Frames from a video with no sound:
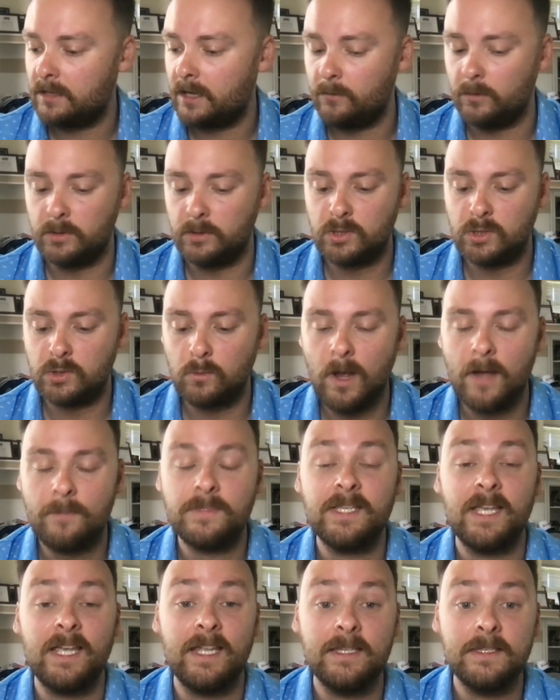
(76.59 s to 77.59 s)
They were
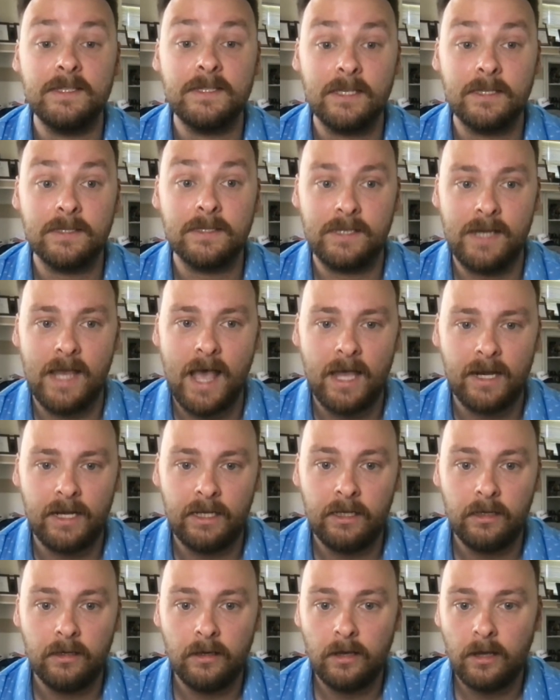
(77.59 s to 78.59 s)
swept in
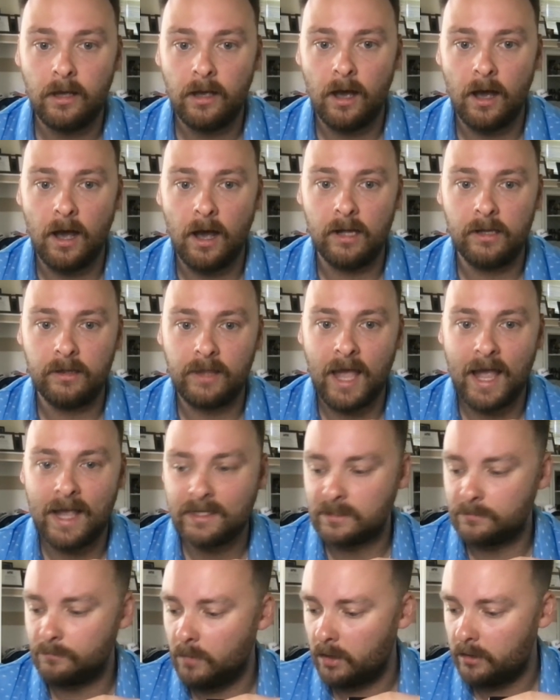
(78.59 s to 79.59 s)
Cincinnati
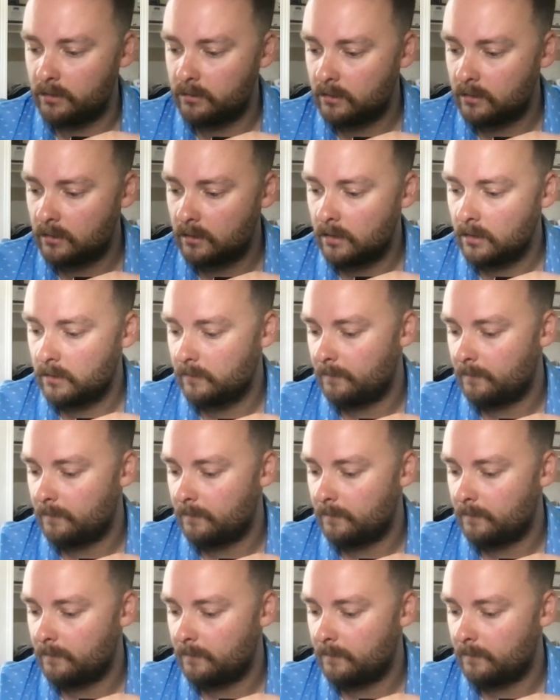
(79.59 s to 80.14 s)
last month.